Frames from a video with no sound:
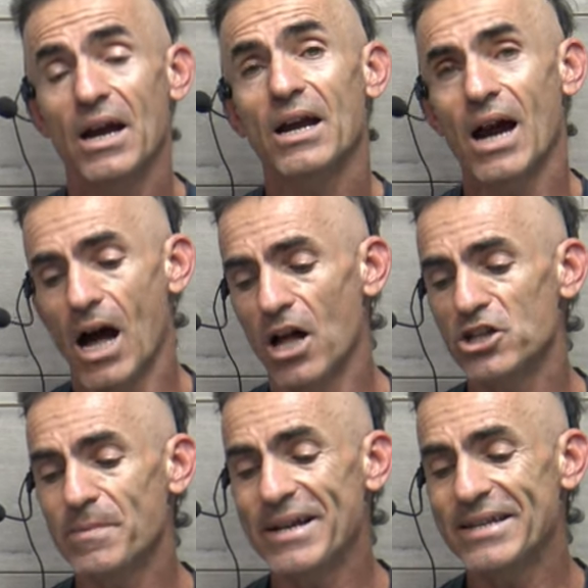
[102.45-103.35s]

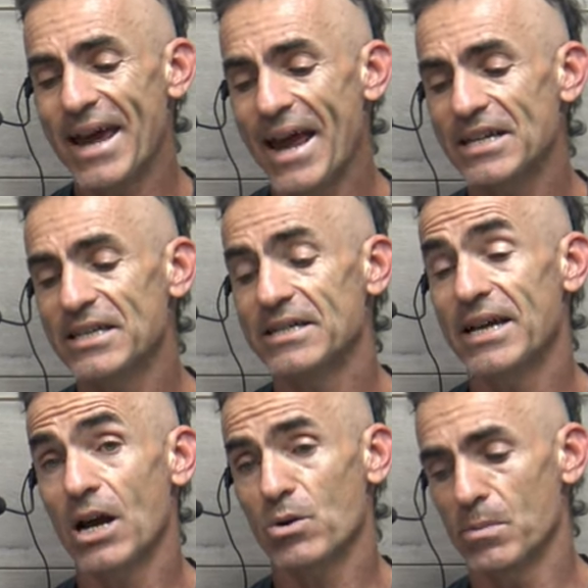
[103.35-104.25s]
collagen maintains the
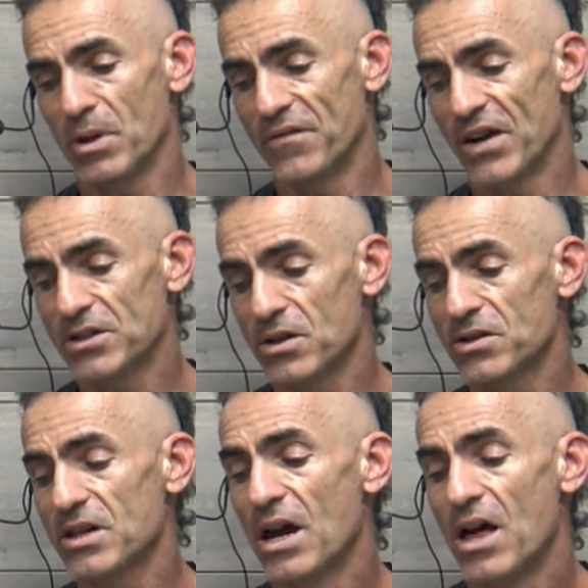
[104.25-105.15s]
integrity of blood vessels,